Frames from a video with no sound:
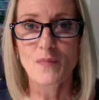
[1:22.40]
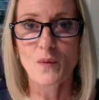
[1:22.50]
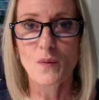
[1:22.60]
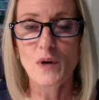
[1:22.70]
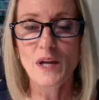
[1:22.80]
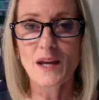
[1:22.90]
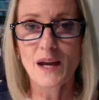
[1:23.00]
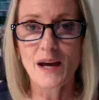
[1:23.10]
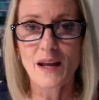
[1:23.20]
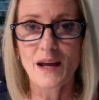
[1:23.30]
we
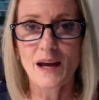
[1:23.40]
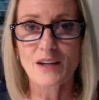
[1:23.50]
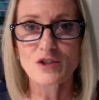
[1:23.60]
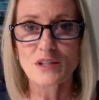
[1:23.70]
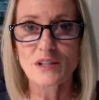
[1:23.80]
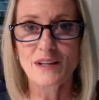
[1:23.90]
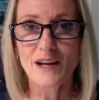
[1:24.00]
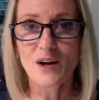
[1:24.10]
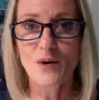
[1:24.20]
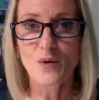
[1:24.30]
can actually
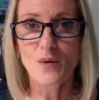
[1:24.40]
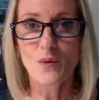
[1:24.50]
now,